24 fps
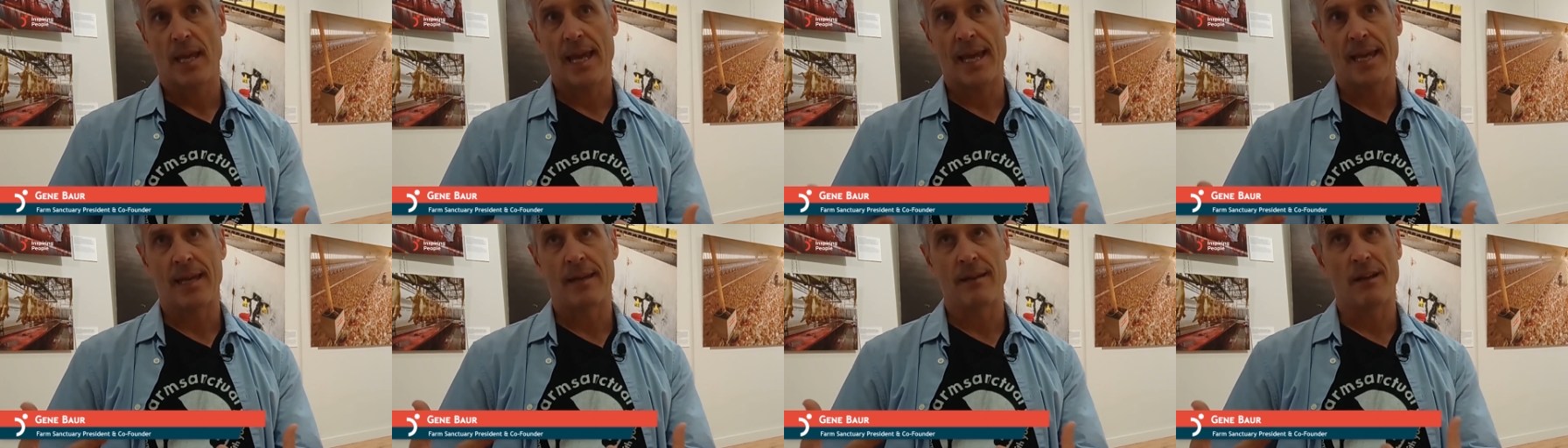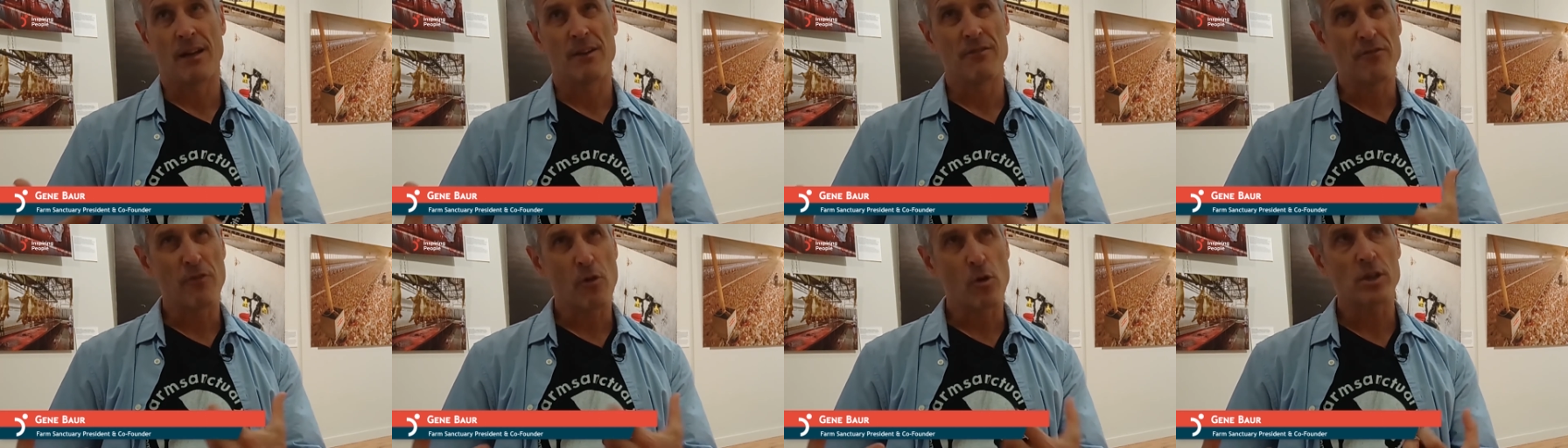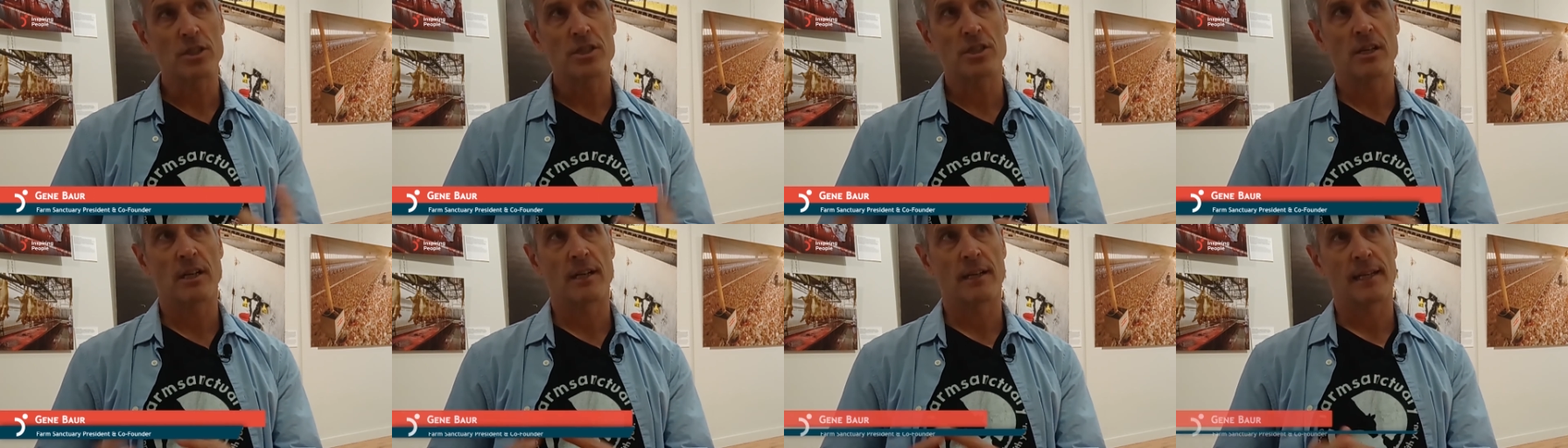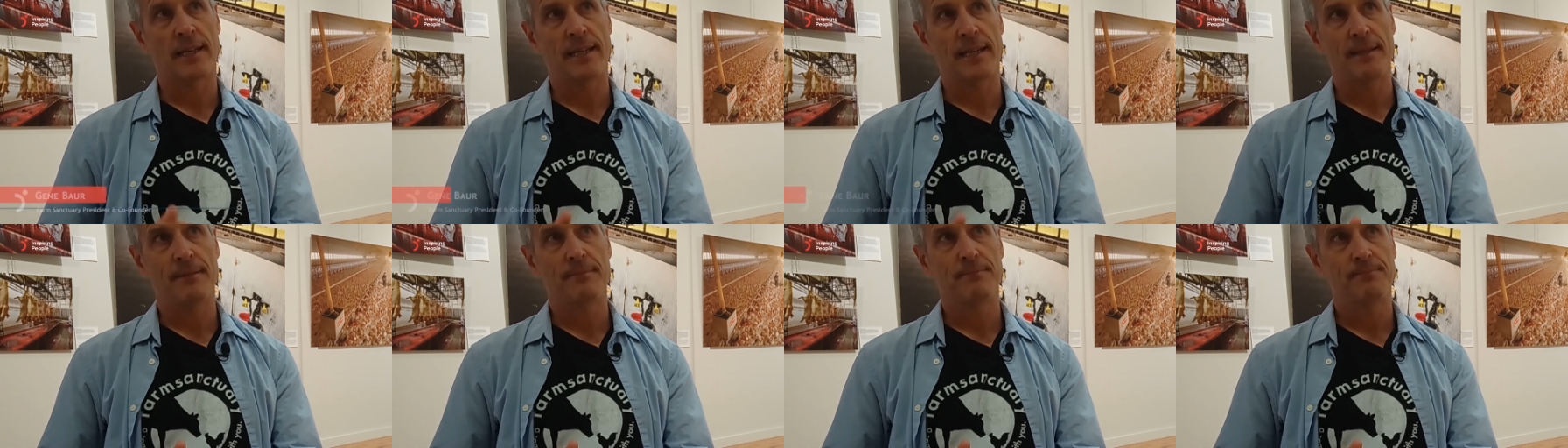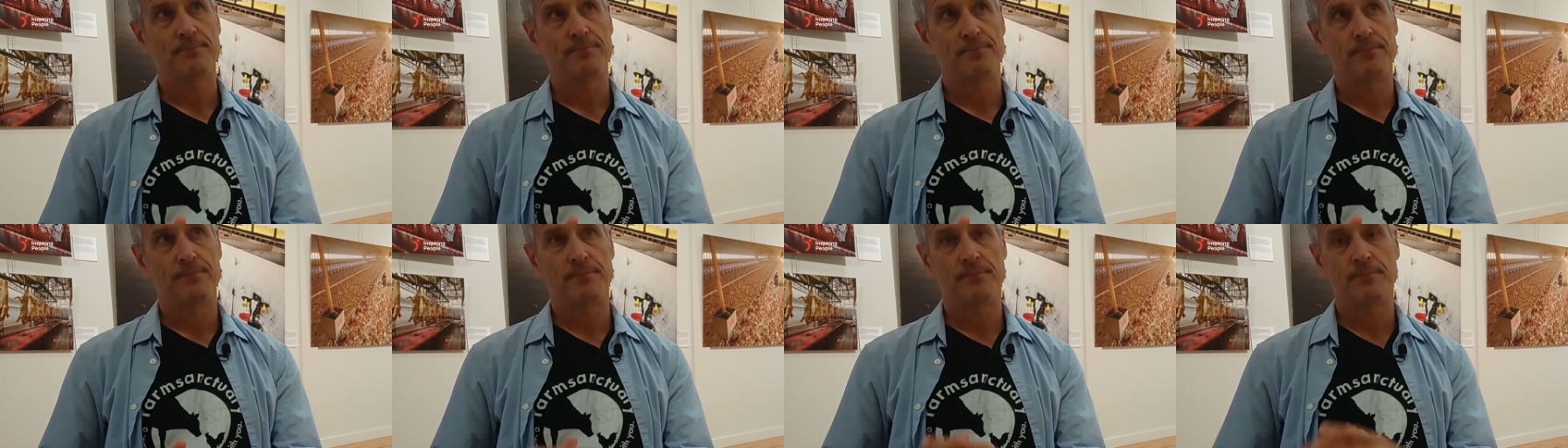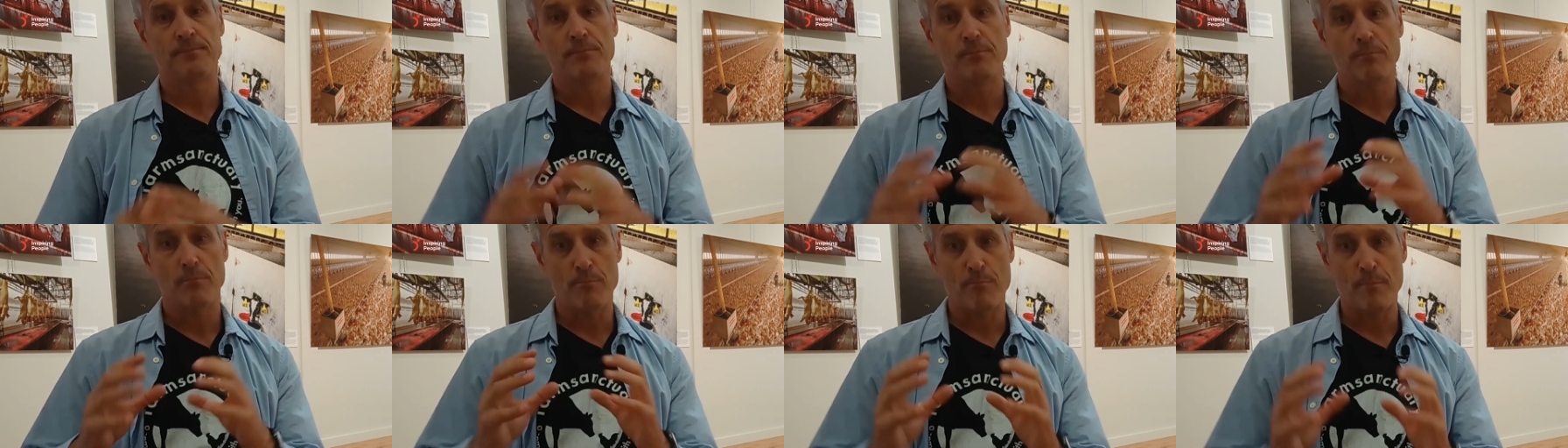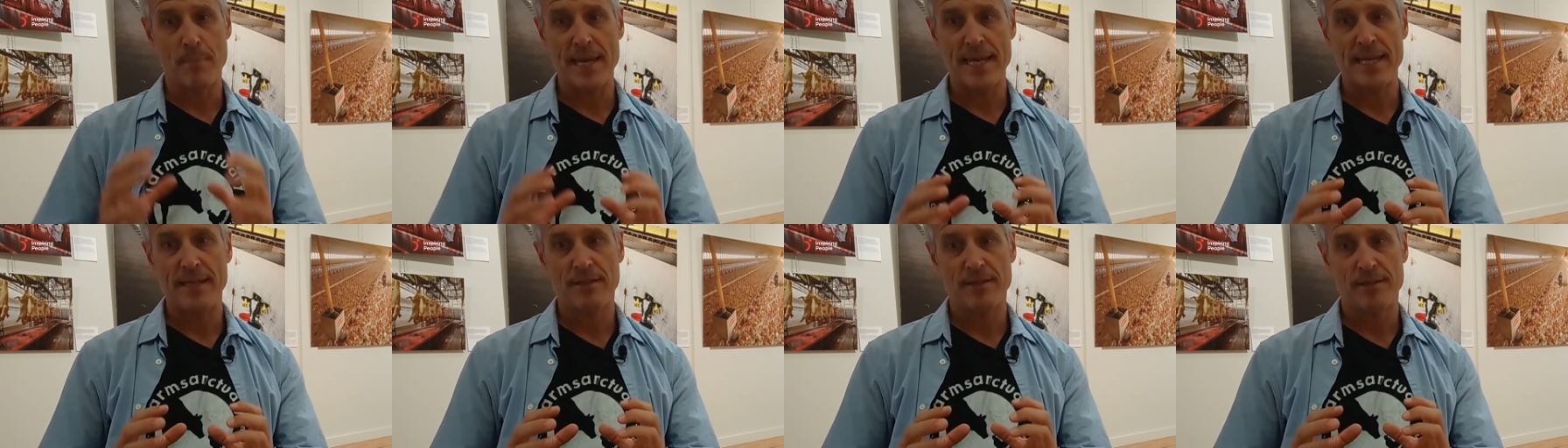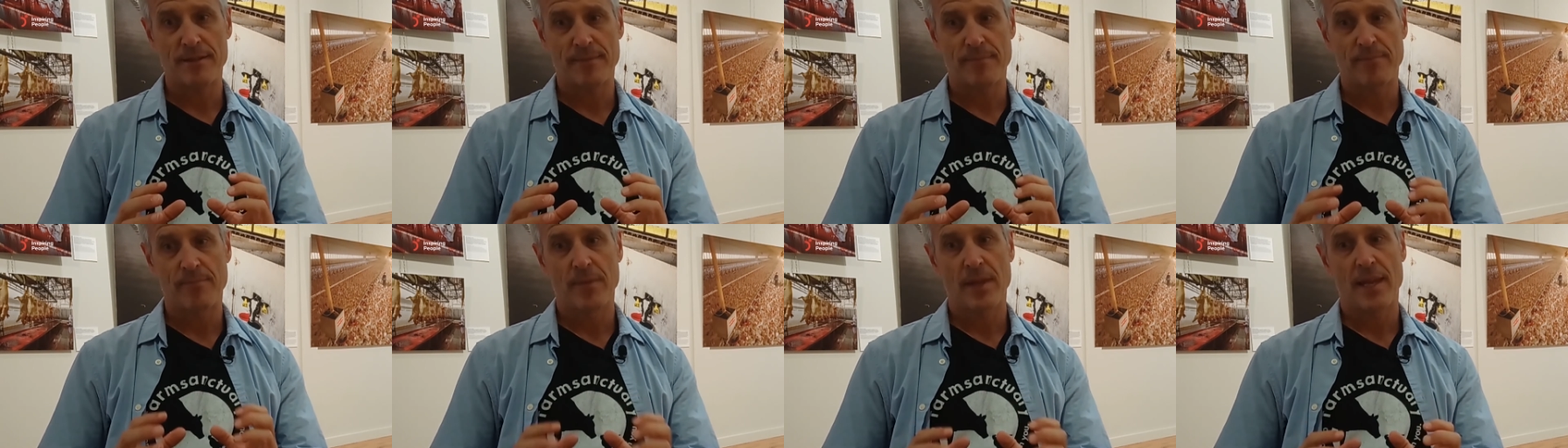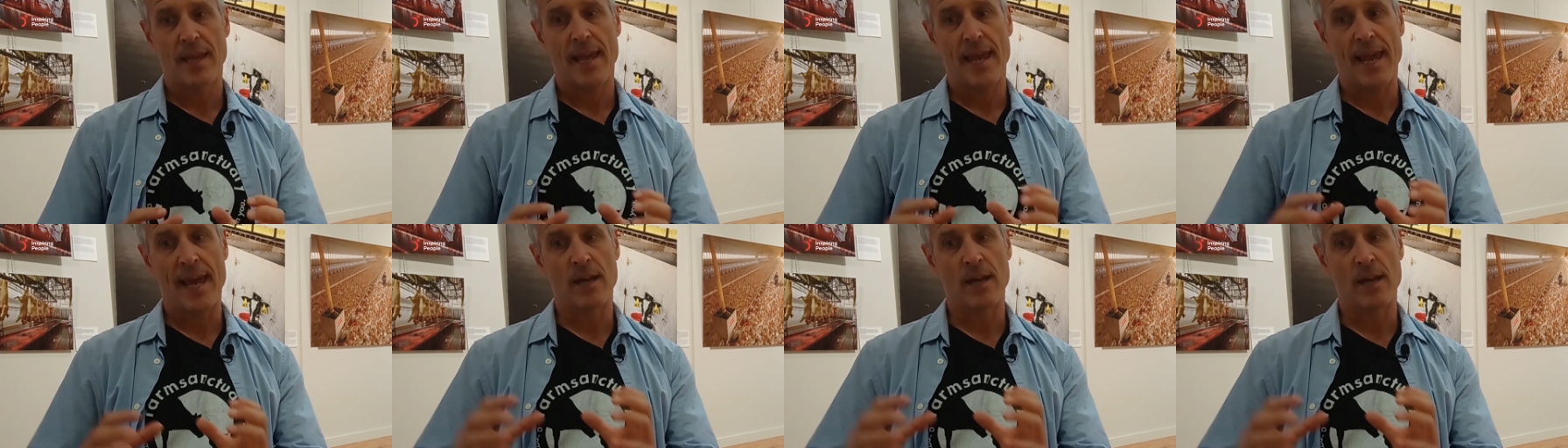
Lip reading: And unfortunately, meat